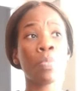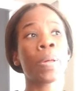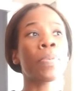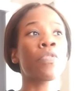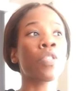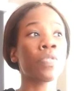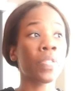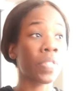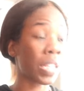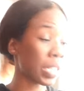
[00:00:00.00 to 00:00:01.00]
maybe
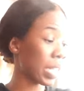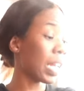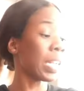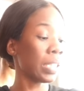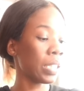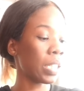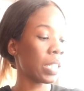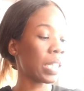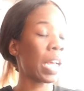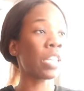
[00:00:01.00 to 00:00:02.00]
450 because I, I need
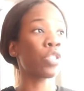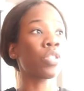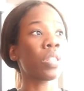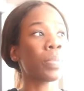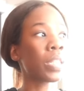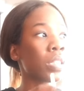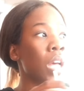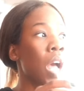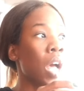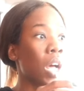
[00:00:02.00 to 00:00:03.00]
the, that extra 10 minutes
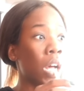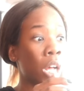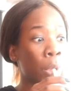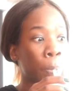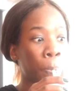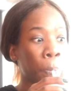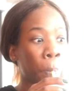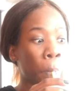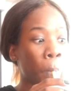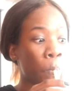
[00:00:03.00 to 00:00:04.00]
um
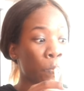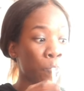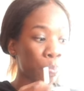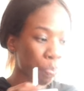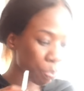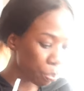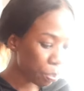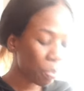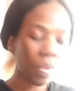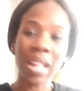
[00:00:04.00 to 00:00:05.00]

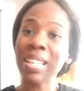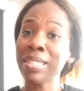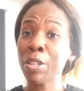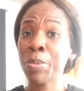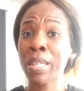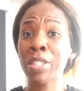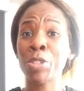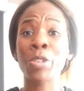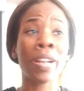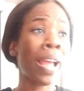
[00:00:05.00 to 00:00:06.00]
I say, I hope you guys
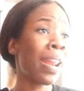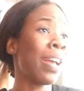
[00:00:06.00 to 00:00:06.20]
enjoyed.